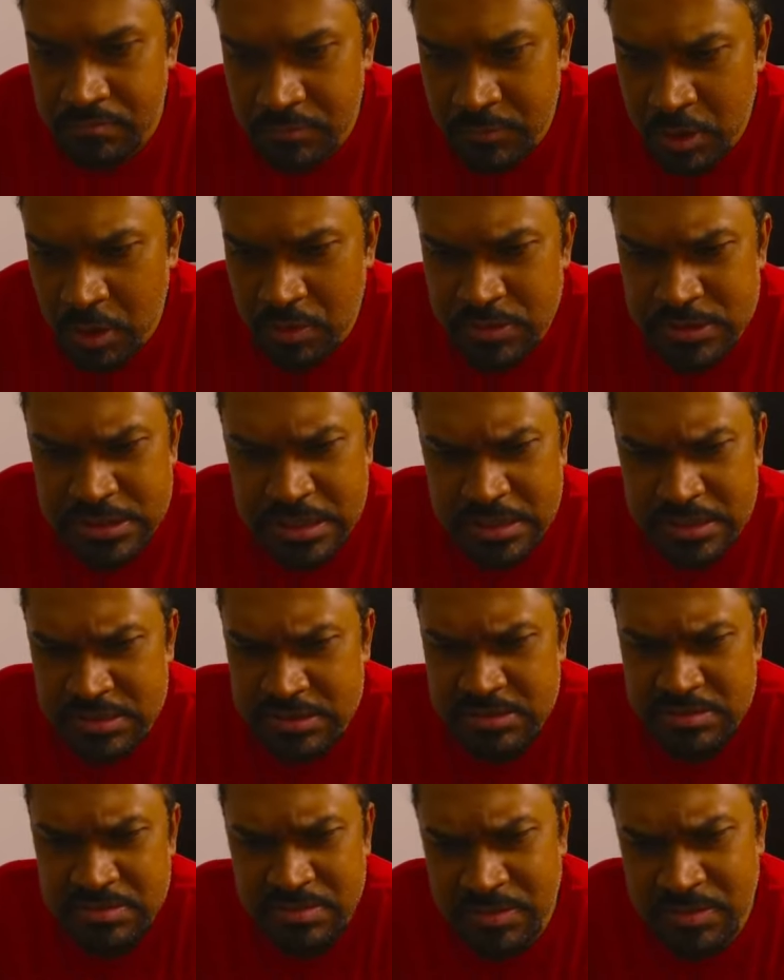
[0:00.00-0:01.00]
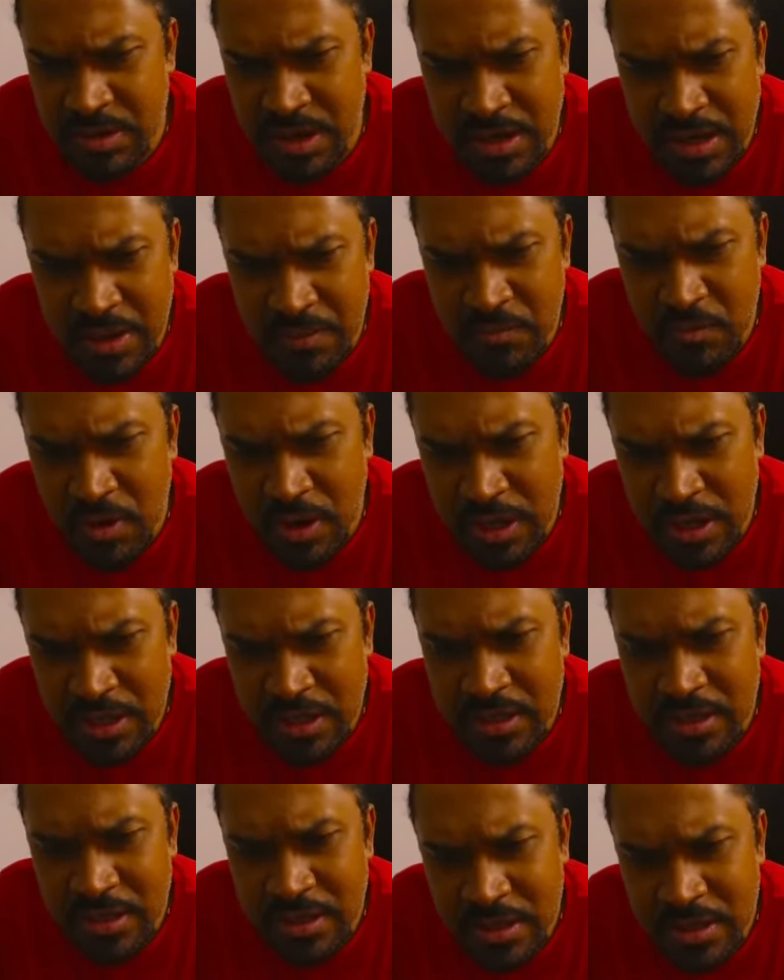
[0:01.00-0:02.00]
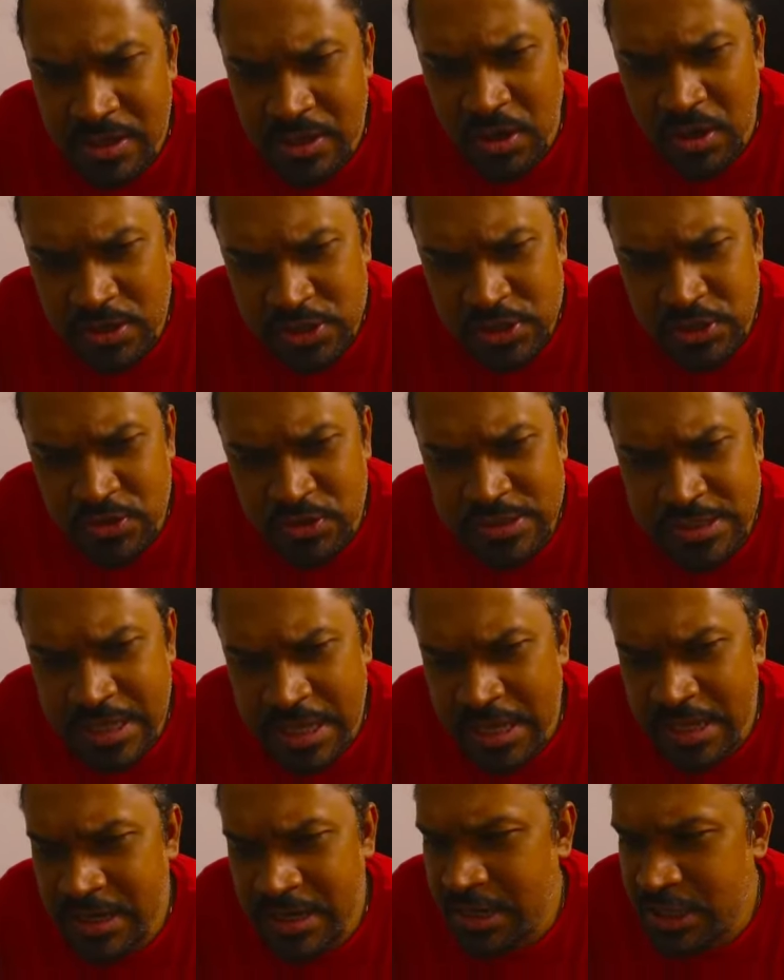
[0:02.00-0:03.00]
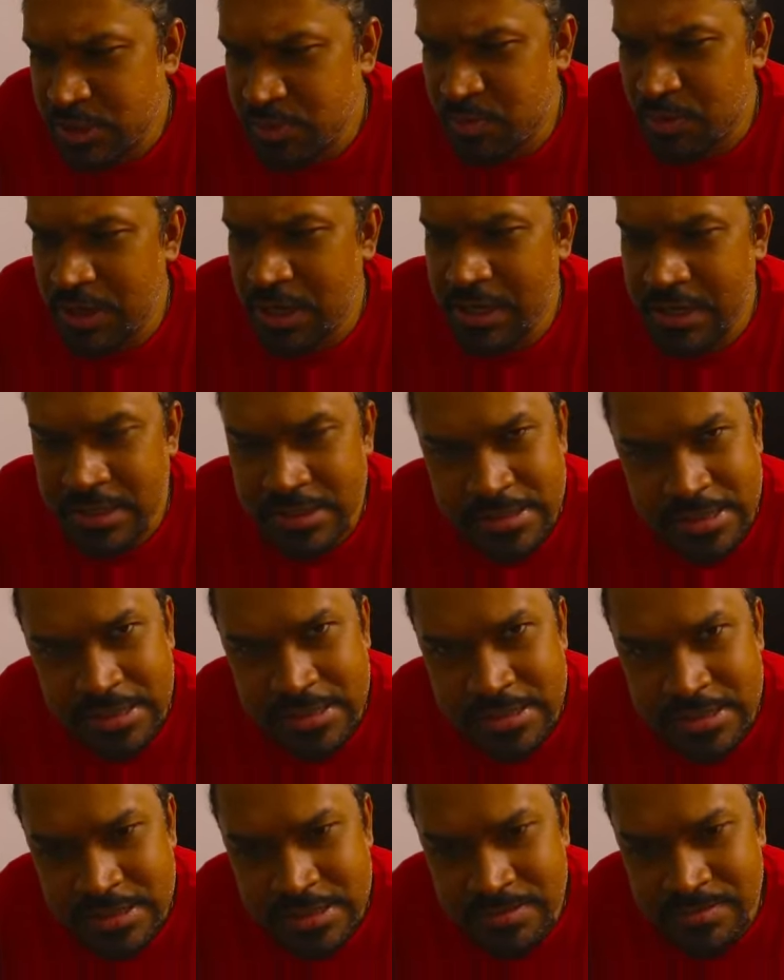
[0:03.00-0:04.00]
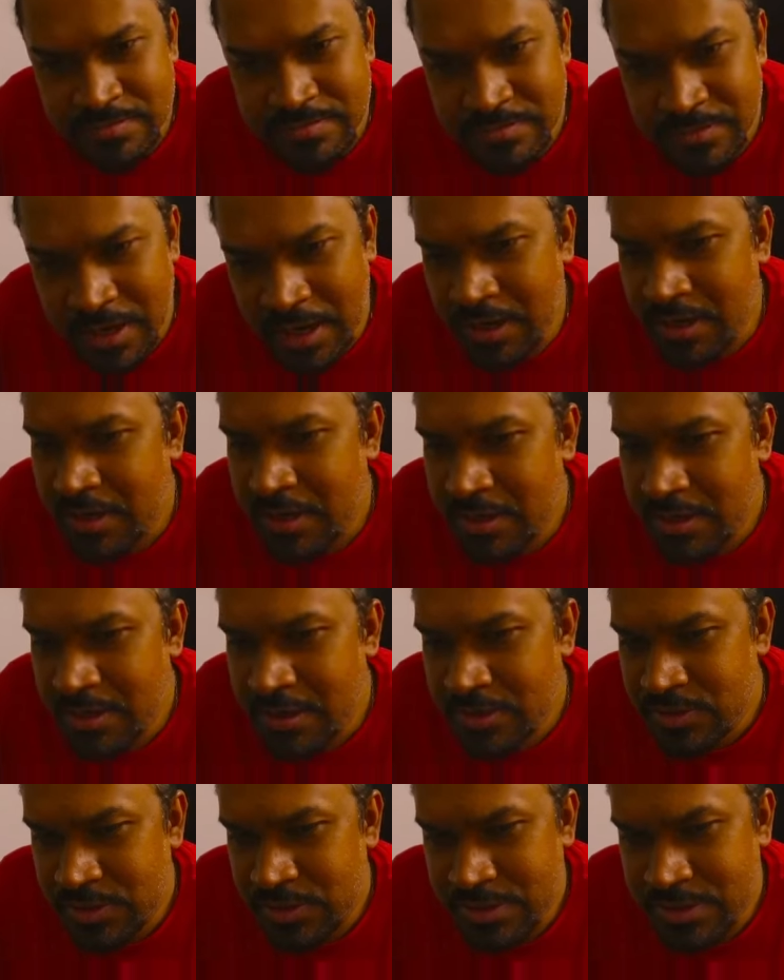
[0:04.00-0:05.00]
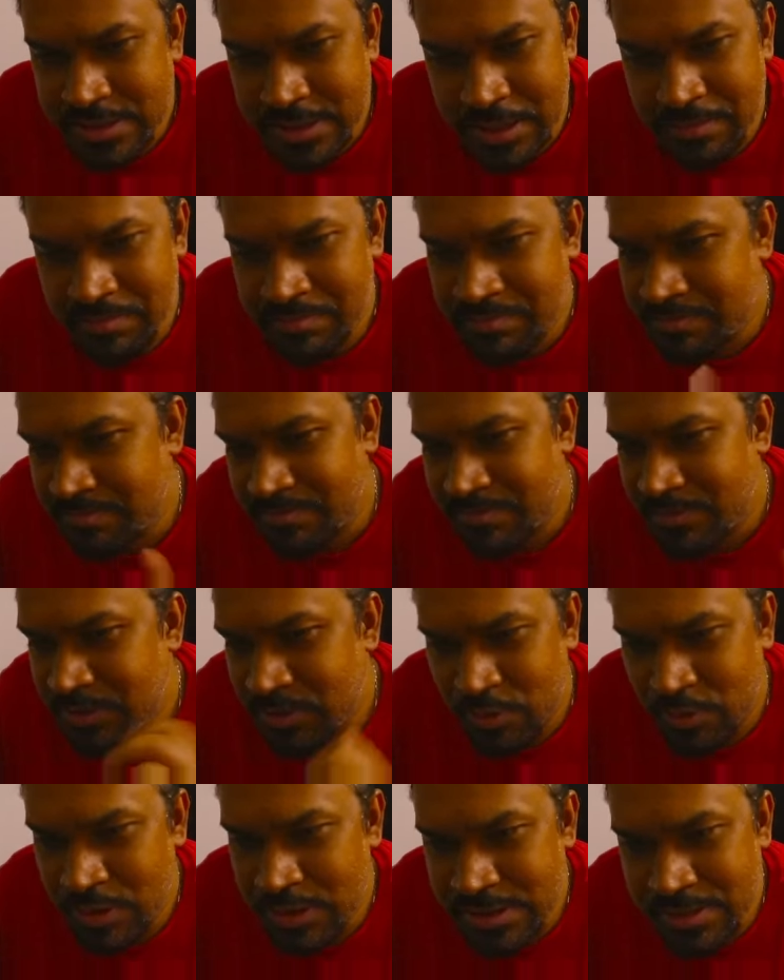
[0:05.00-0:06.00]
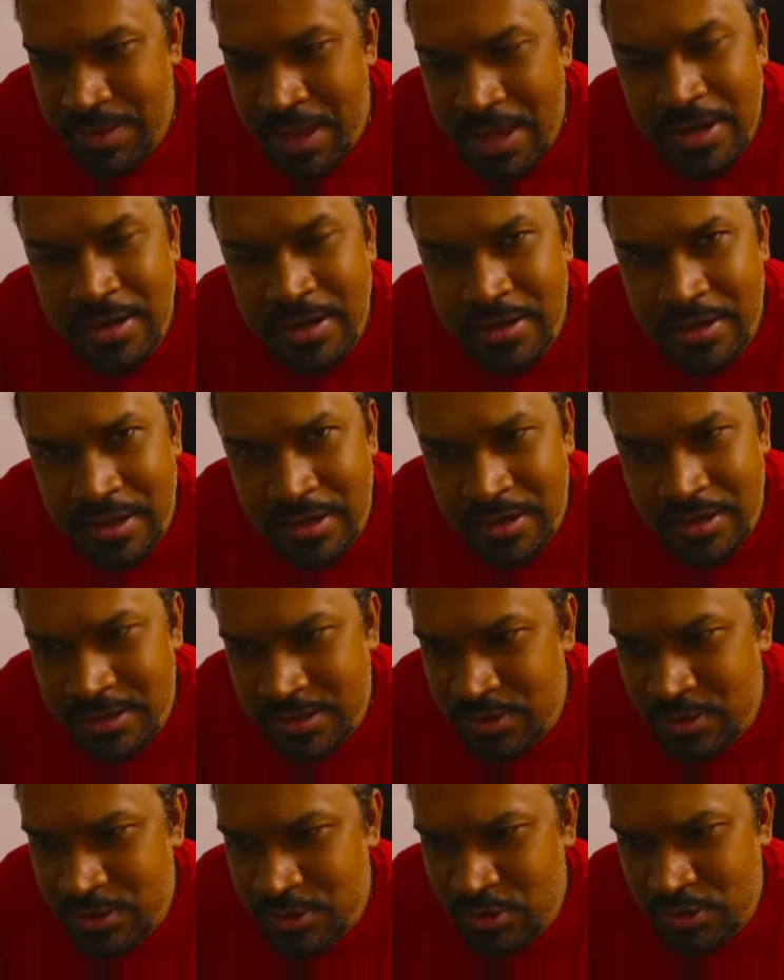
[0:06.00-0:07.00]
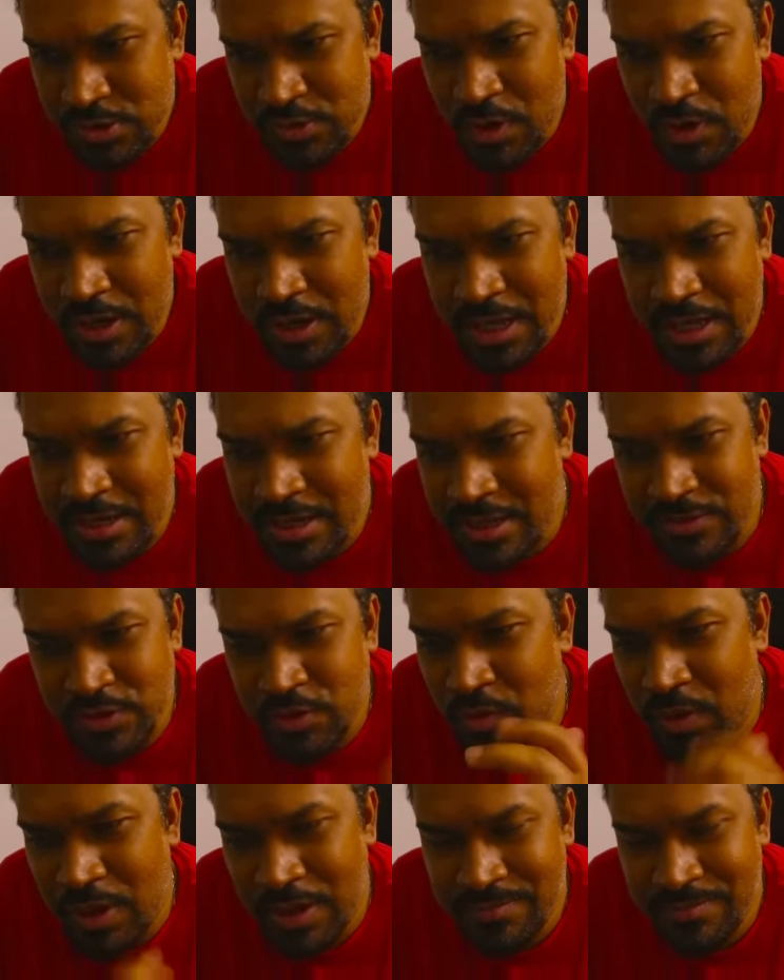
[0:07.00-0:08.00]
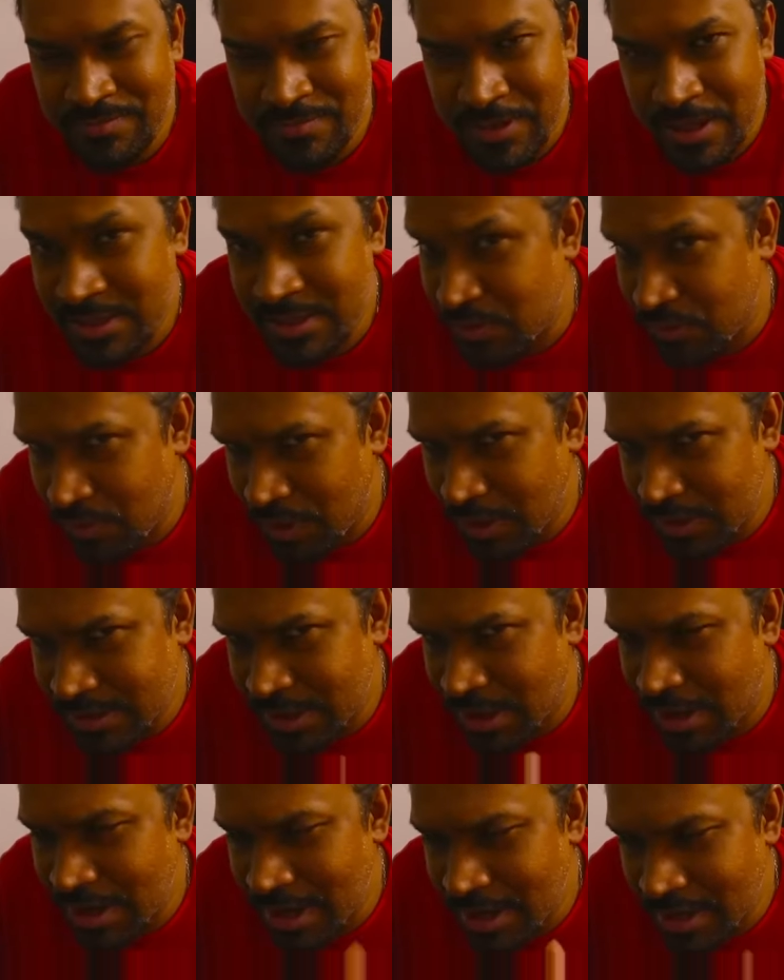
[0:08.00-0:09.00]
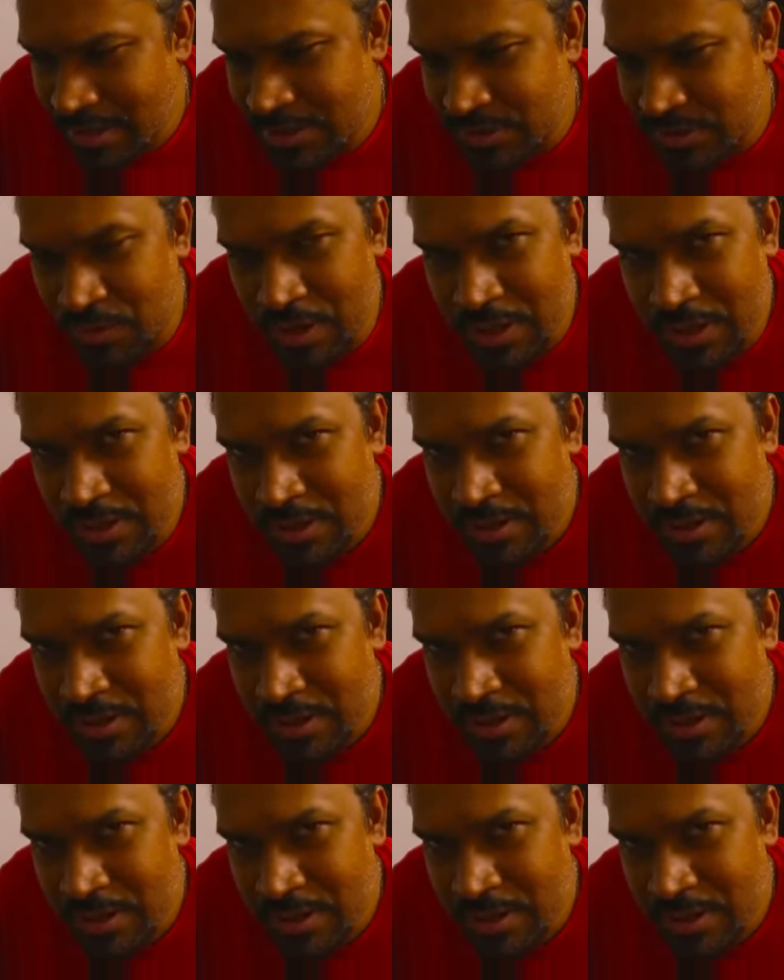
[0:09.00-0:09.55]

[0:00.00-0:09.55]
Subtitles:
Oh, it says runtime warning, non-zero scale and exponent, it says, right? So it's throwing some error here. It throws a warning and it gives you 1. It's not an error, it's a warning.